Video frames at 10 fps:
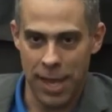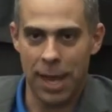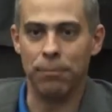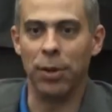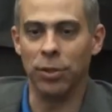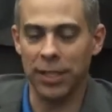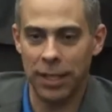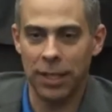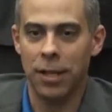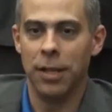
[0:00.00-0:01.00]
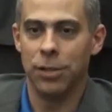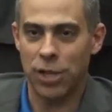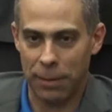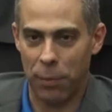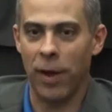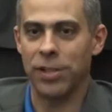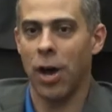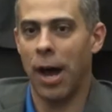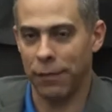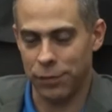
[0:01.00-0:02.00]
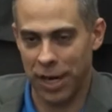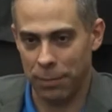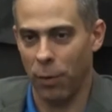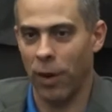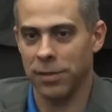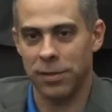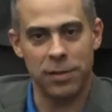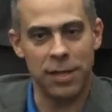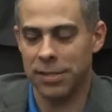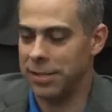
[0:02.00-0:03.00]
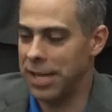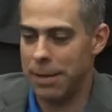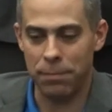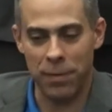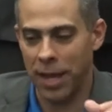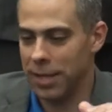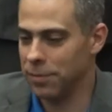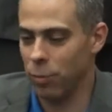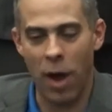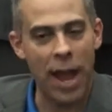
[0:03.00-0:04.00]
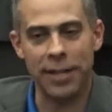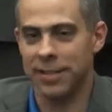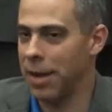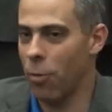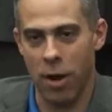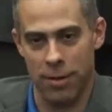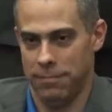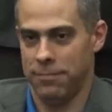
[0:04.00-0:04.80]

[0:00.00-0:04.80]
and building checkpoints off of checkpoints, as deep and as wide as they want.